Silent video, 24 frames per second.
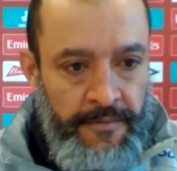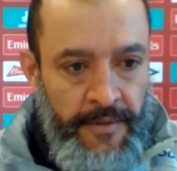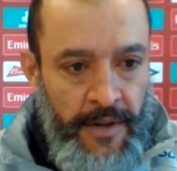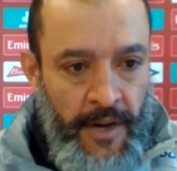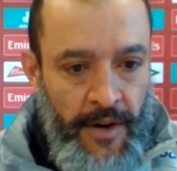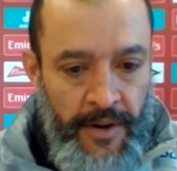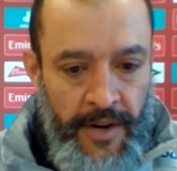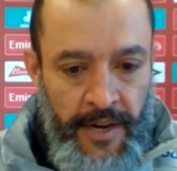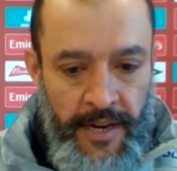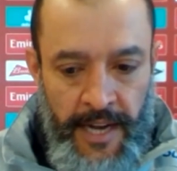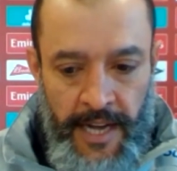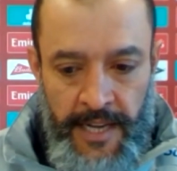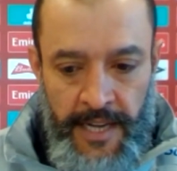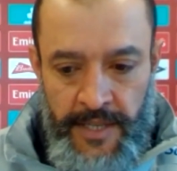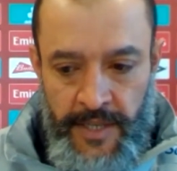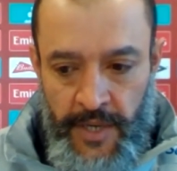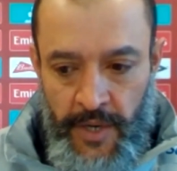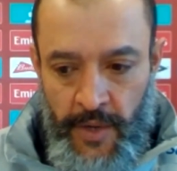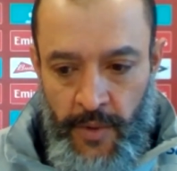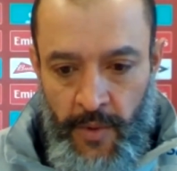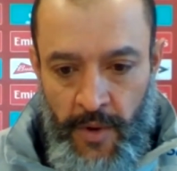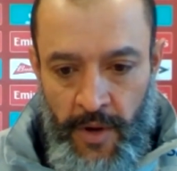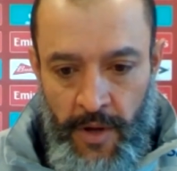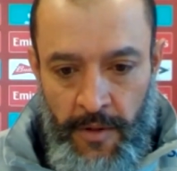organize
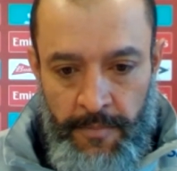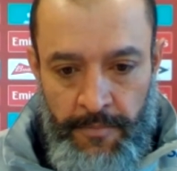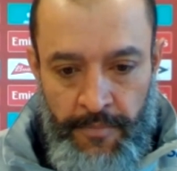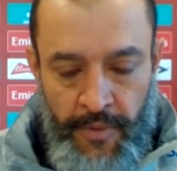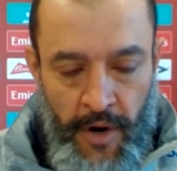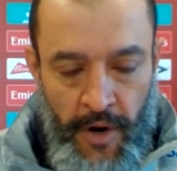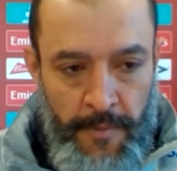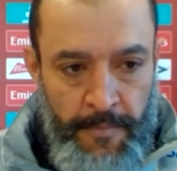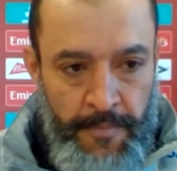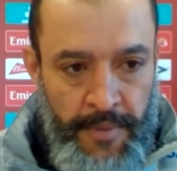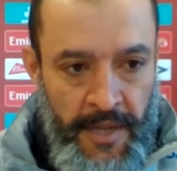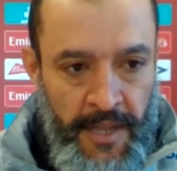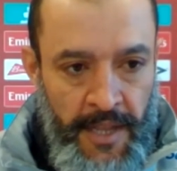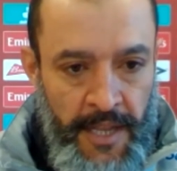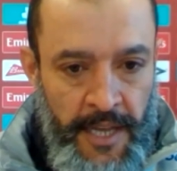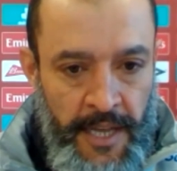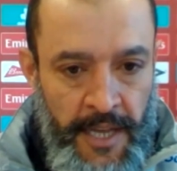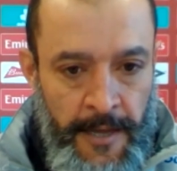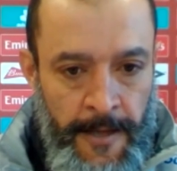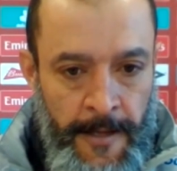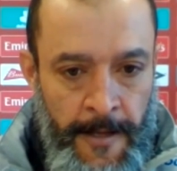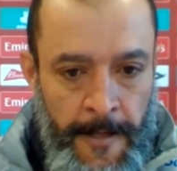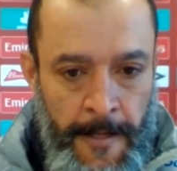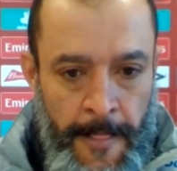your wall properly,
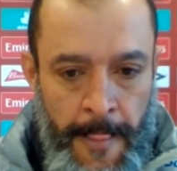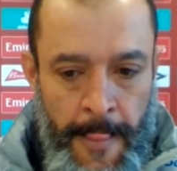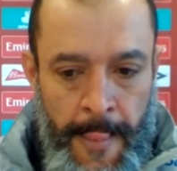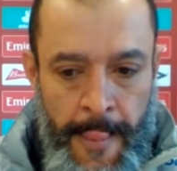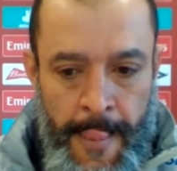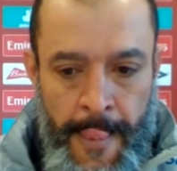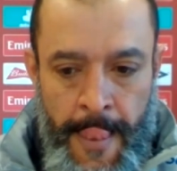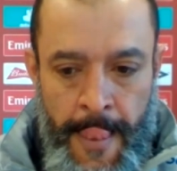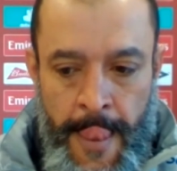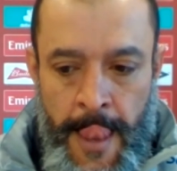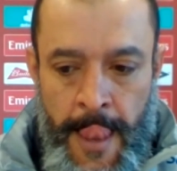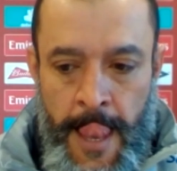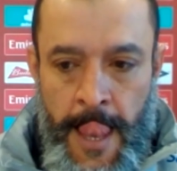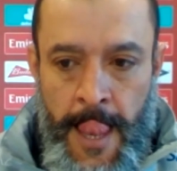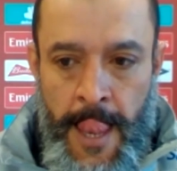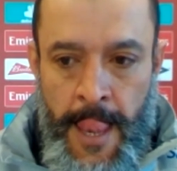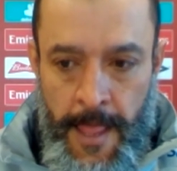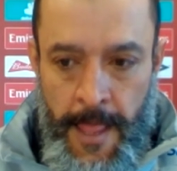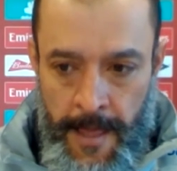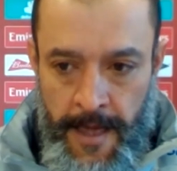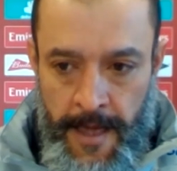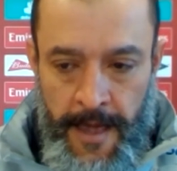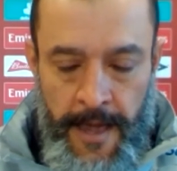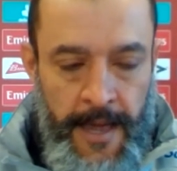
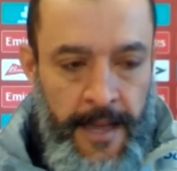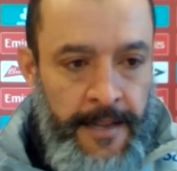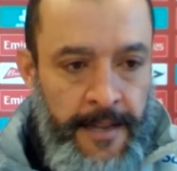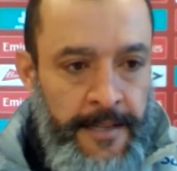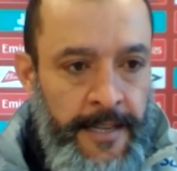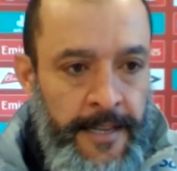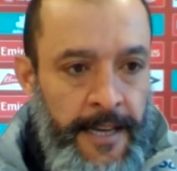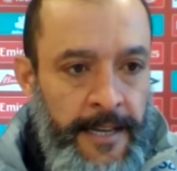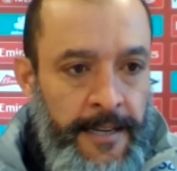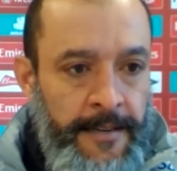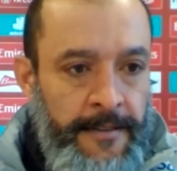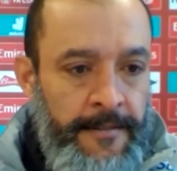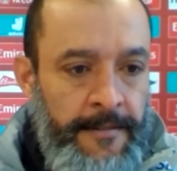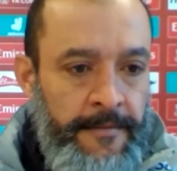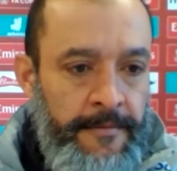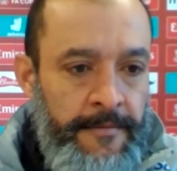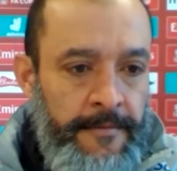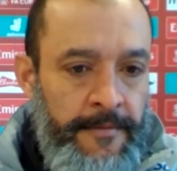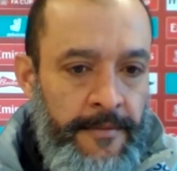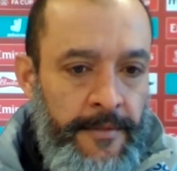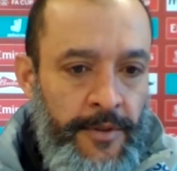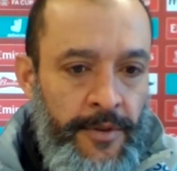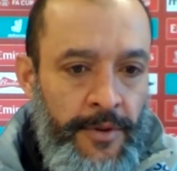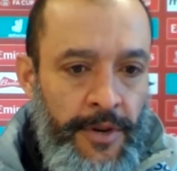and then
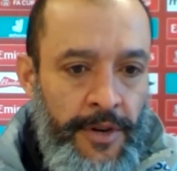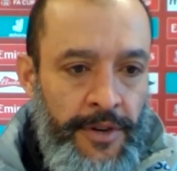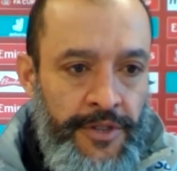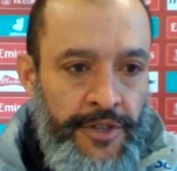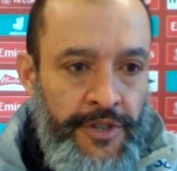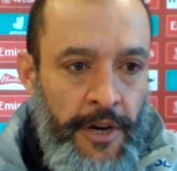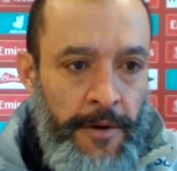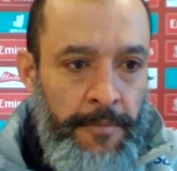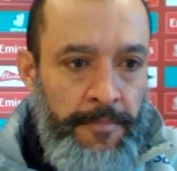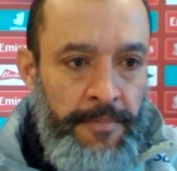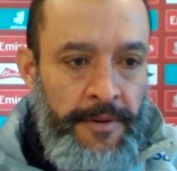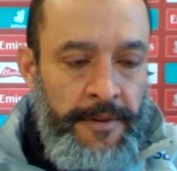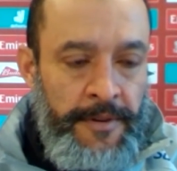do your job.